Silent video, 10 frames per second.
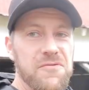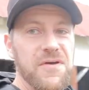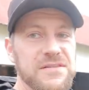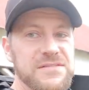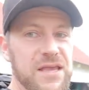
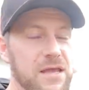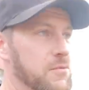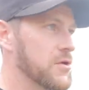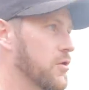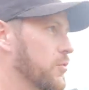fencing in. I'm
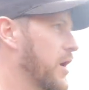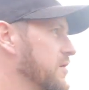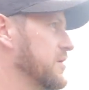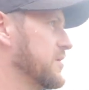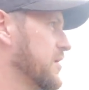gonna go
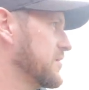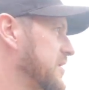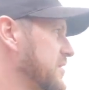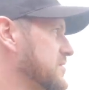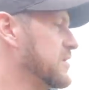around and
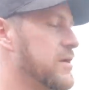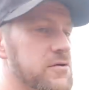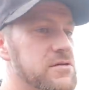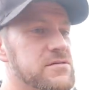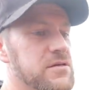test it here
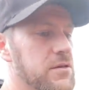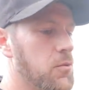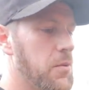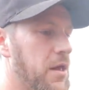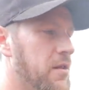in just a
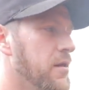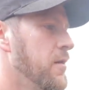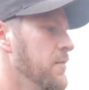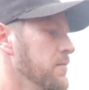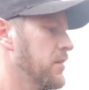little bit.
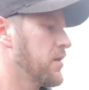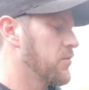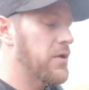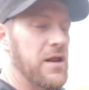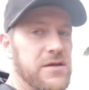
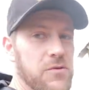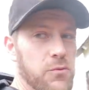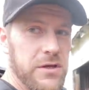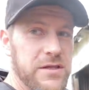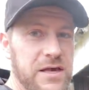We got it done
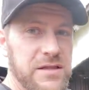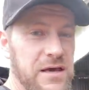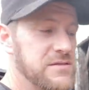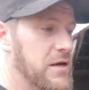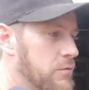really late
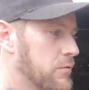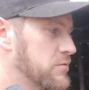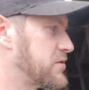last night when it was